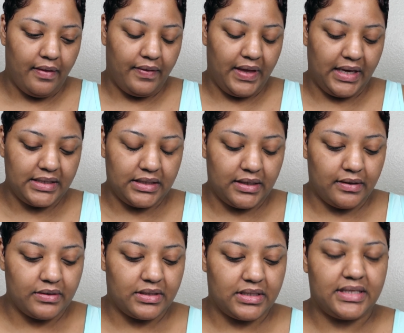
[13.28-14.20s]
These
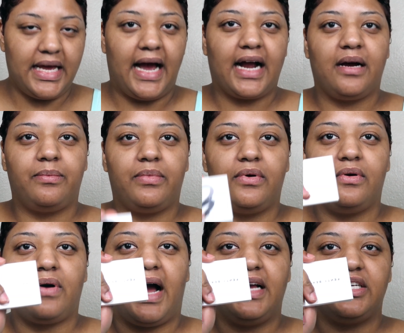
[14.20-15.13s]
little
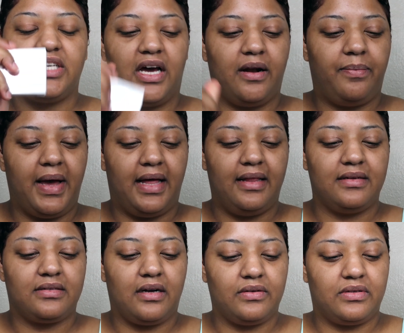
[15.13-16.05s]
stackable eyeshadow
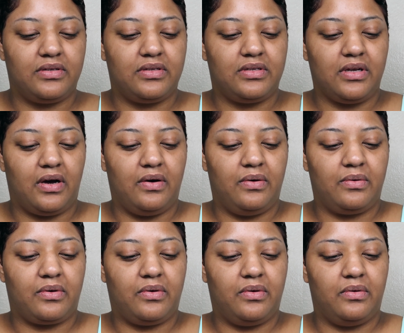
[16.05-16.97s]
palettes are
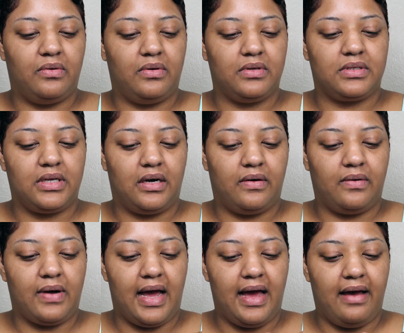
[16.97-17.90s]
so cool.
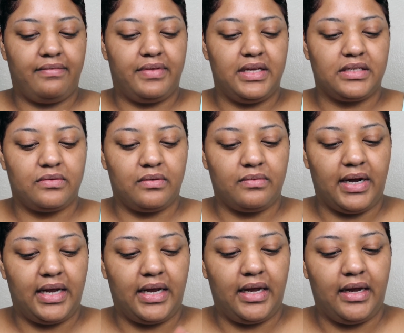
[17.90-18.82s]
So I have this one
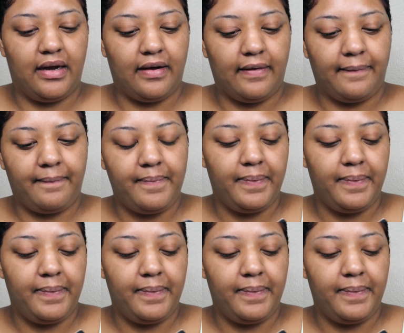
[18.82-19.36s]
right here.